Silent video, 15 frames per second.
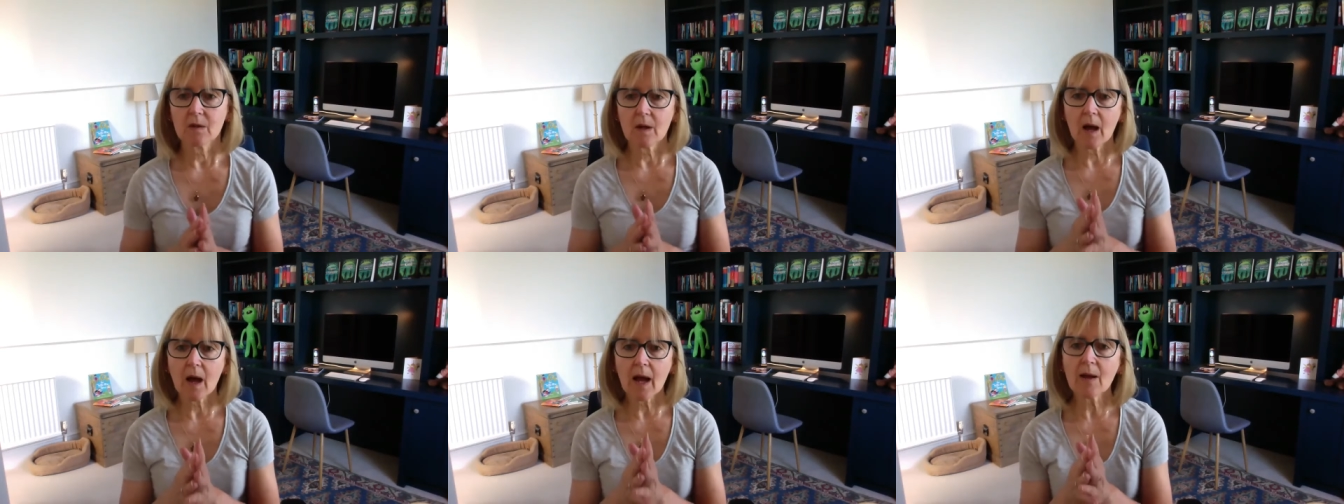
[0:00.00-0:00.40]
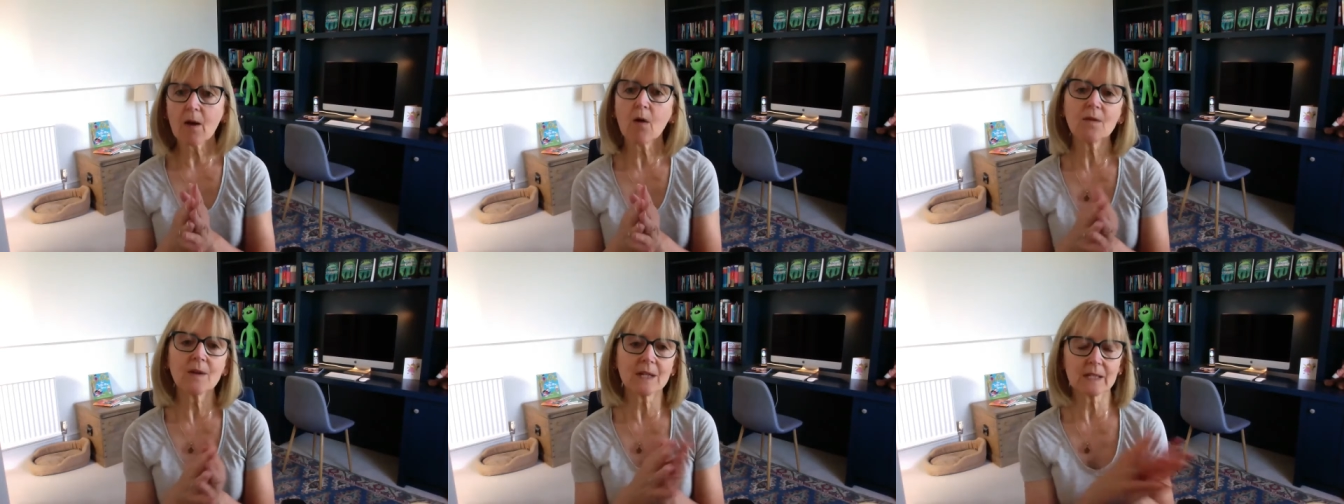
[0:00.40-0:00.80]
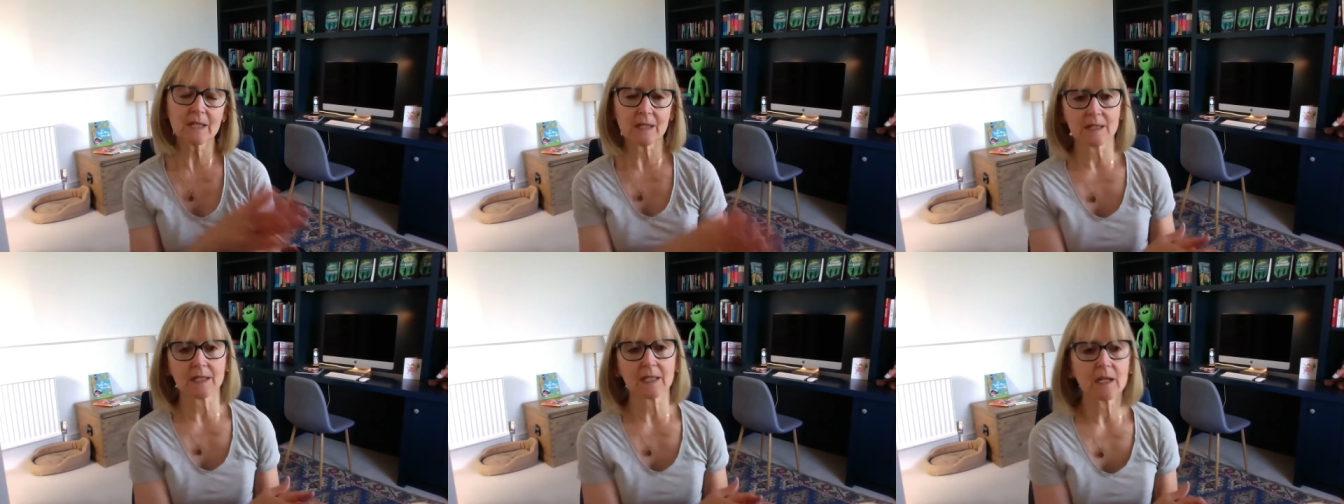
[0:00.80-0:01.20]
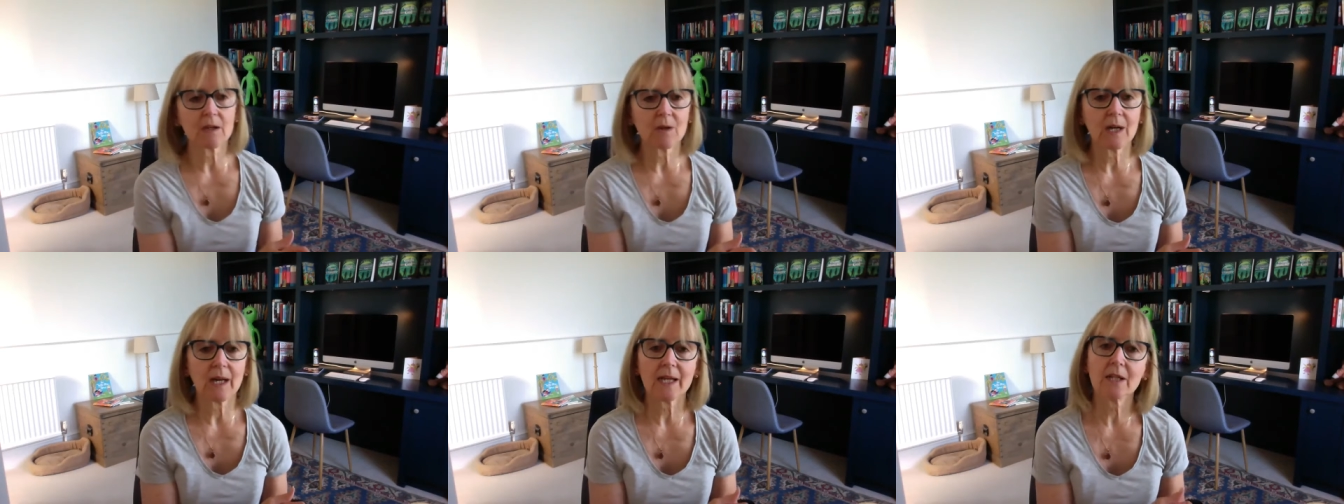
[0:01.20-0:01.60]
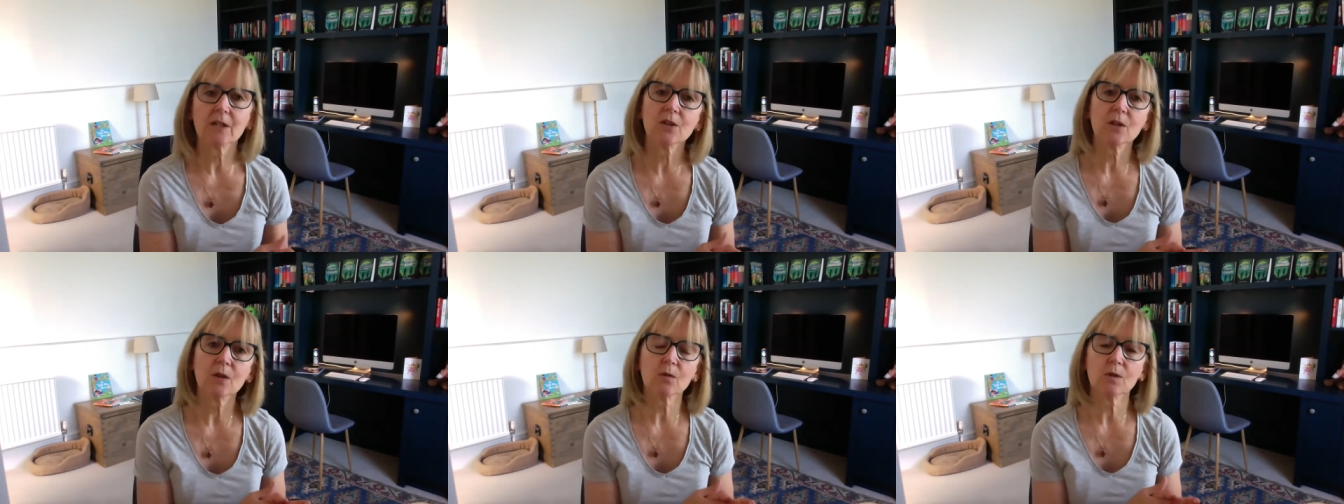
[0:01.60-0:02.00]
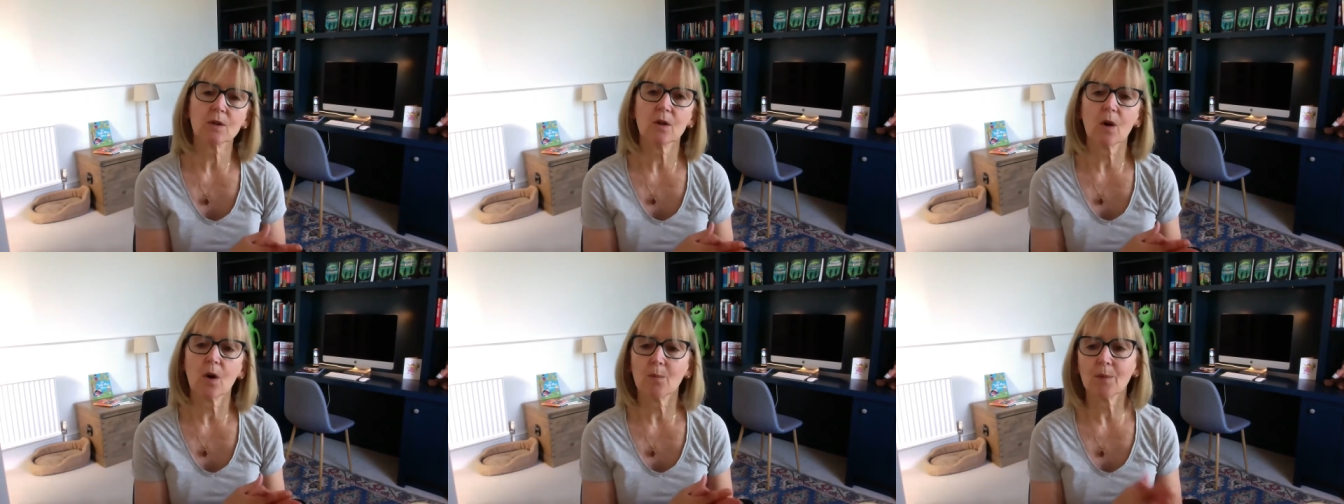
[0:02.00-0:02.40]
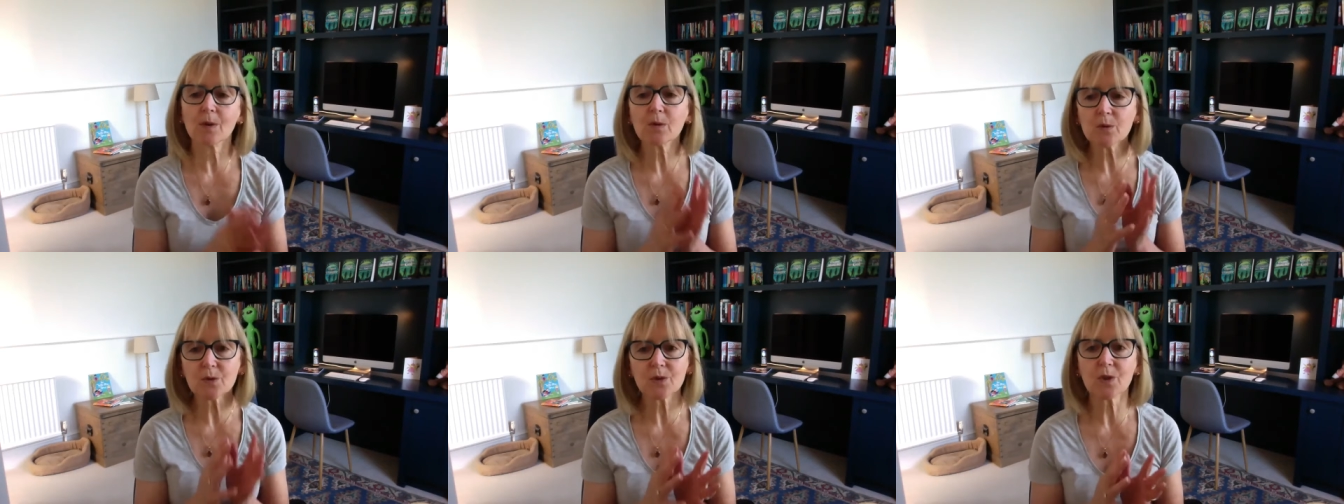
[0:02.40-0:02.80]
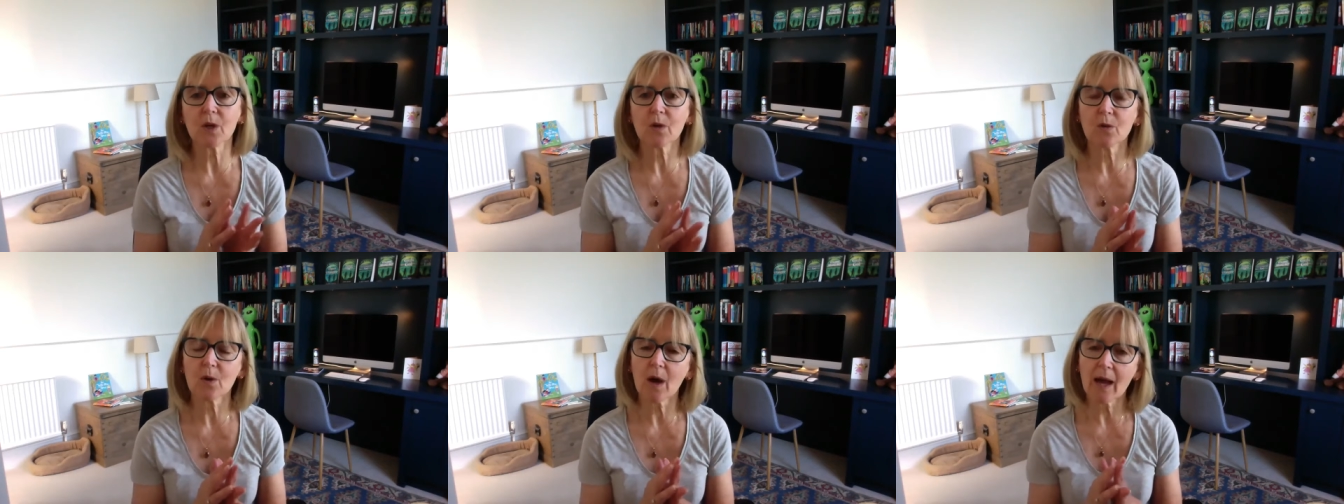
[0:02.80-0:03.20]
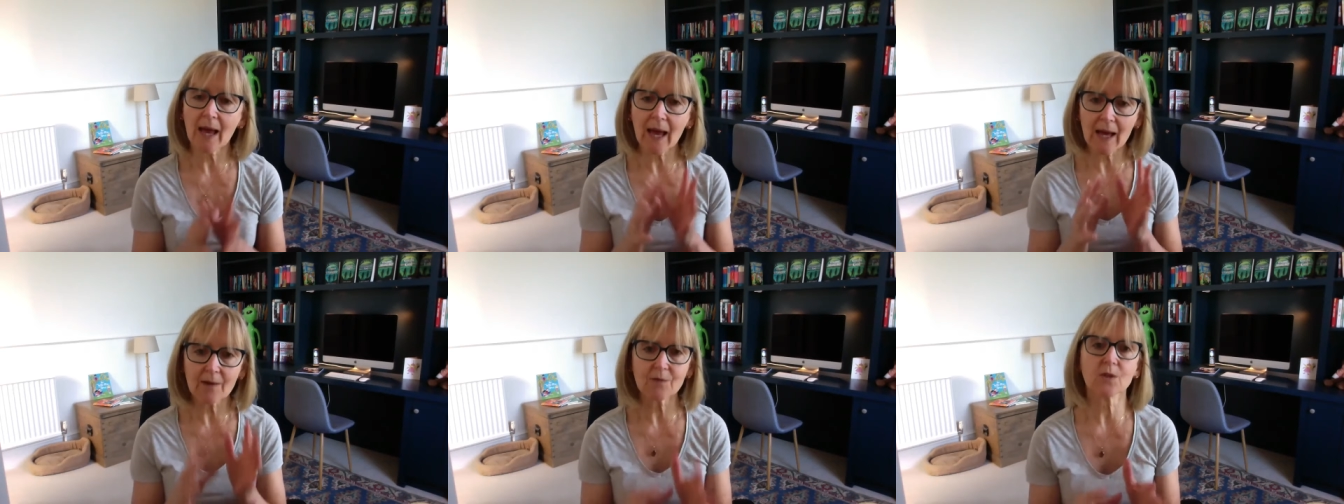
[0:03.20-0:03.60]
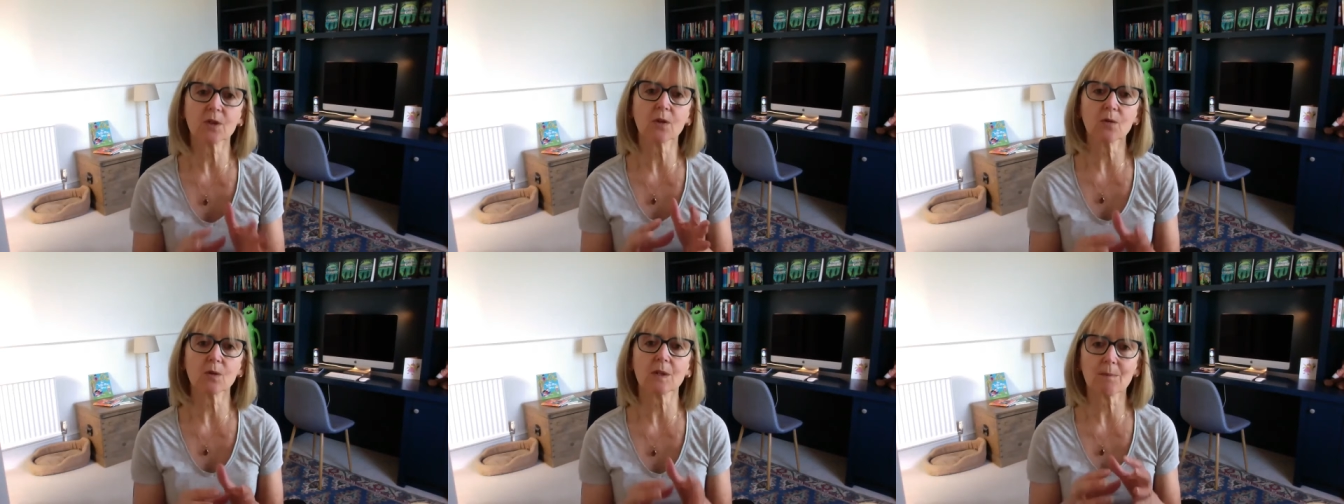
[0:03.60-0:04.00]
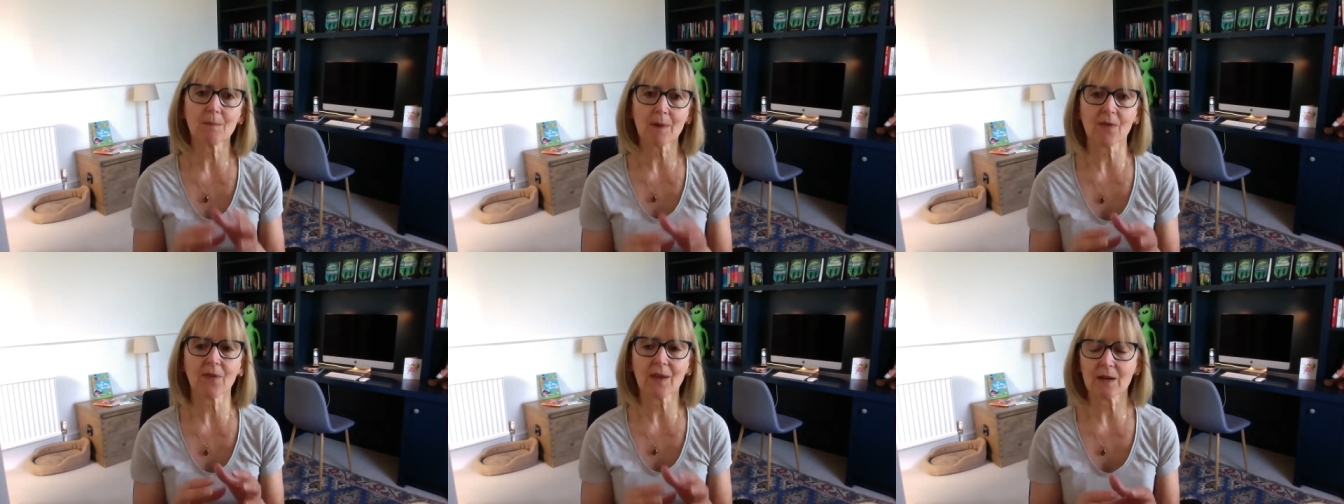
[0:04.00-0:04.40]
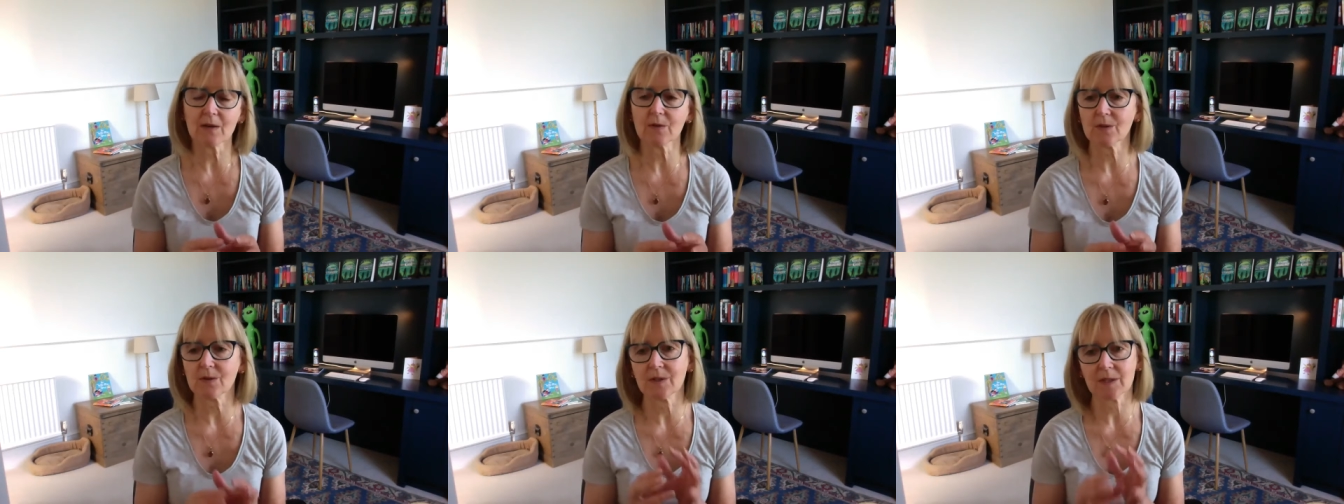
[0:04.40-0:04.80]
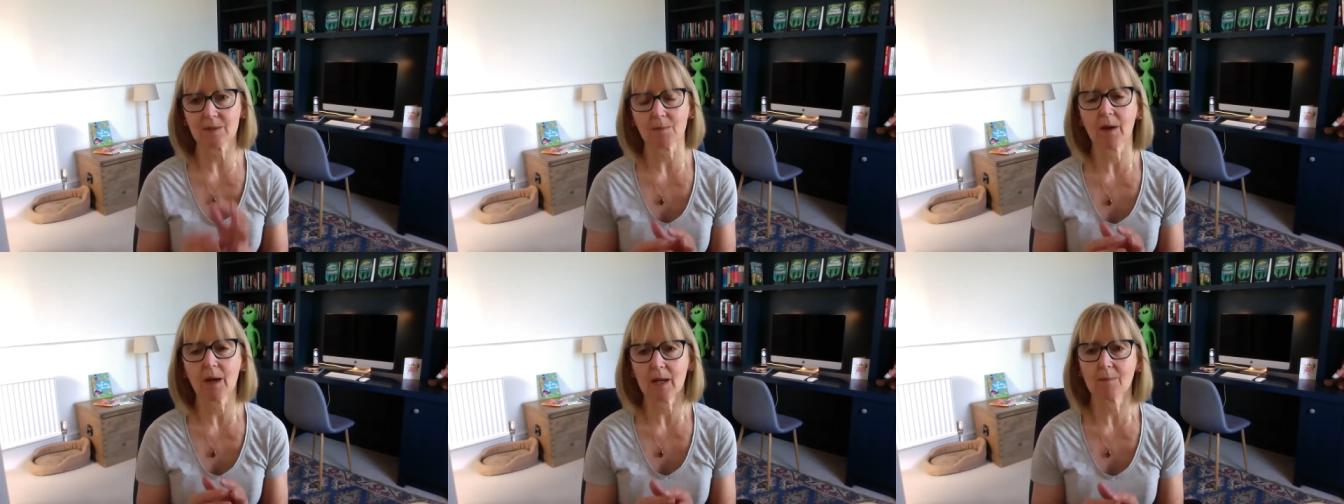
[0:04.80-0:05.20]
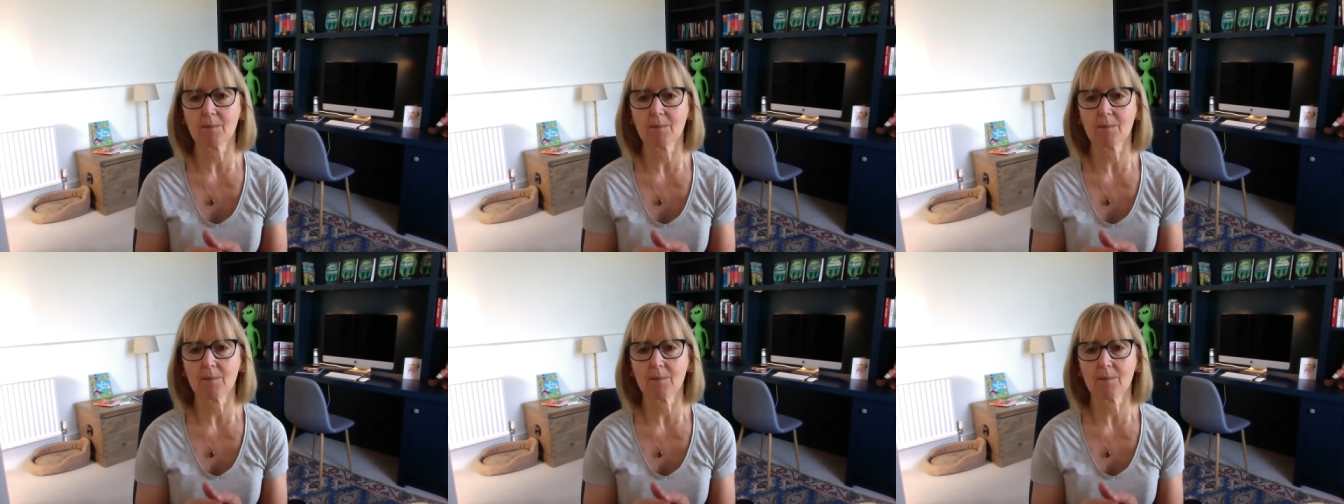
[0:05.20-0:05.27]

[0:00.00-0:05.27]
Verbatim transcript: I obviously the Secret Lake has sold a lot, but also I have sold in my thousands in my,